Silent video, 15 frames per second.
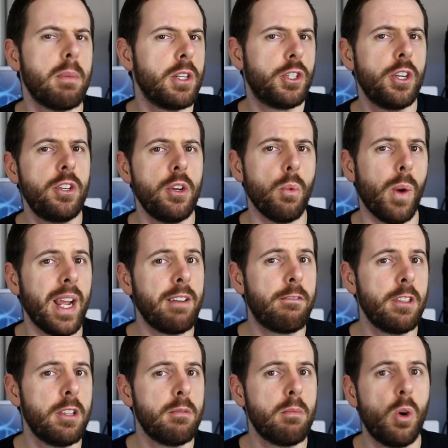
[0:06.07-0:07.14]
but should you wait for
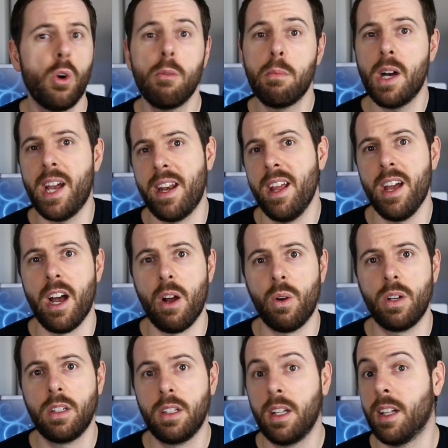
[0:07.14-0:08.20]
them or buy now?